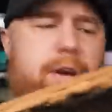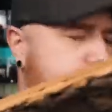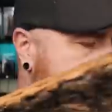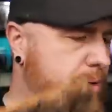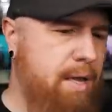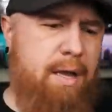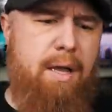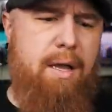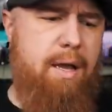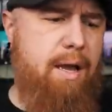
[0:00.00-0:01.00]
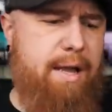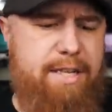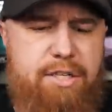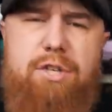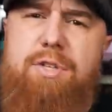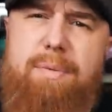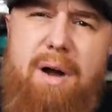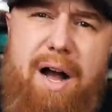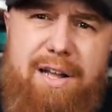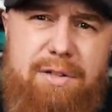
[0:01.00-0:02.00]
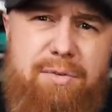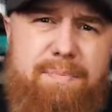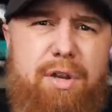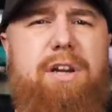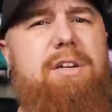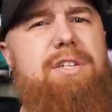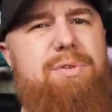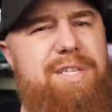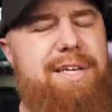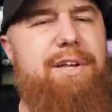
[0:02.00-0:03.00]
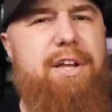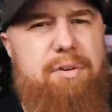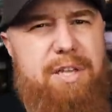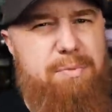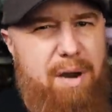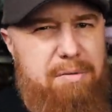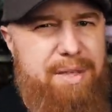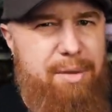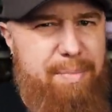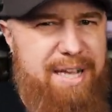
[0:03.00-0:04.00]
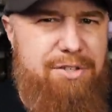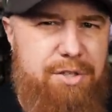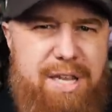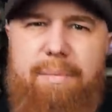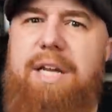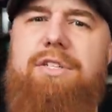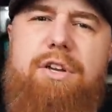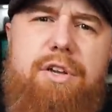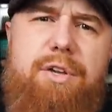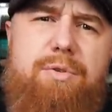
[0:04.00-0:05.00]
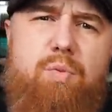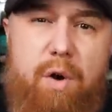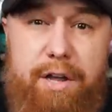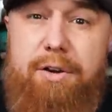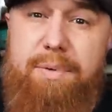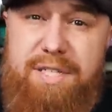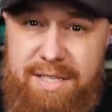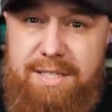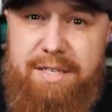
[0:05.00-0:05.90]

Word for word: going to do is use some hot glue. You can also use silicone, that's probably the best. You just gotta make sure you use 100%